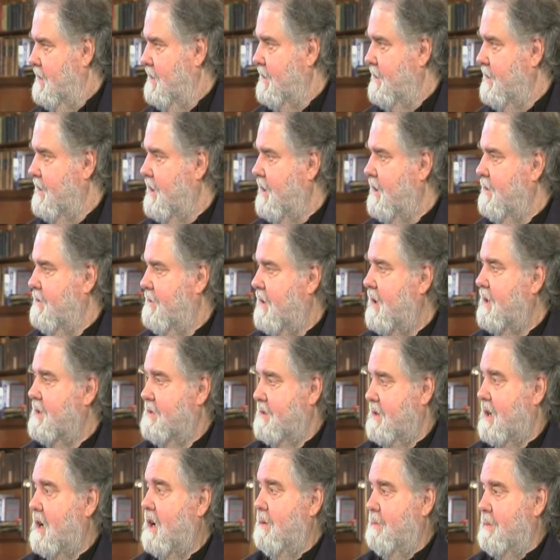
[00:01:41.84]
You know, that's
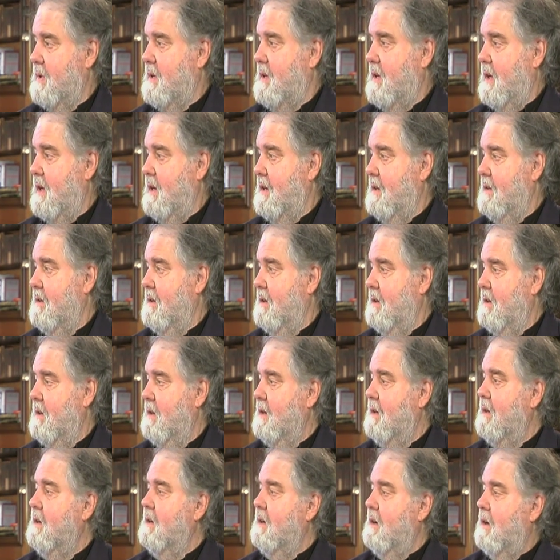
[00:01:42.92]
complicated.
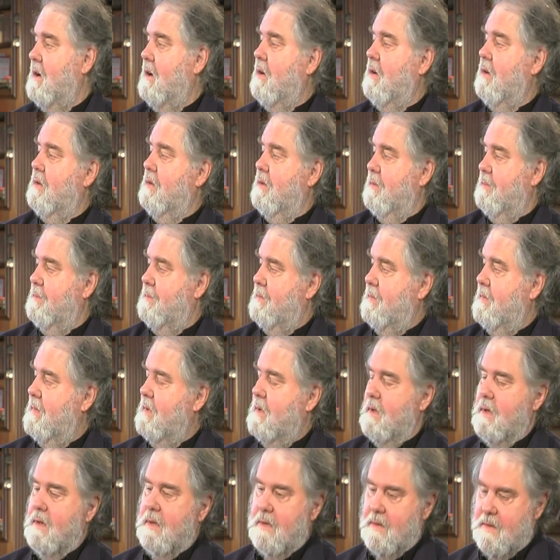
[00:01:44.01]
All the
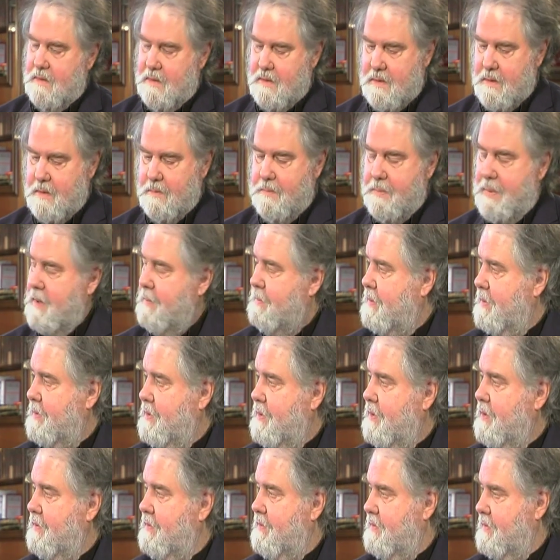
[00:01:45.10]
people
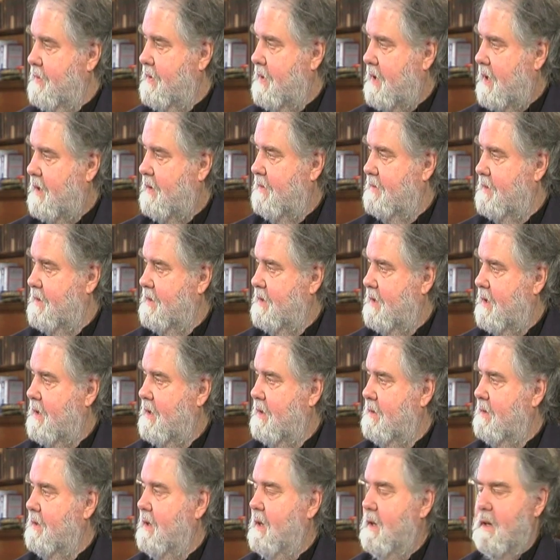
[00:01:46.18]
you have loved,
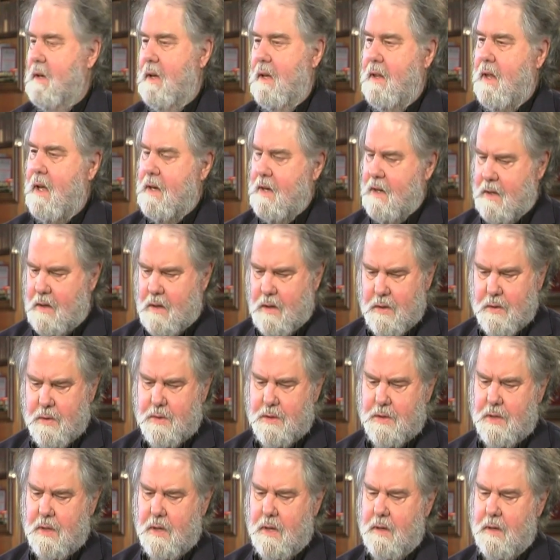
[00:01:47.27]
and that includes,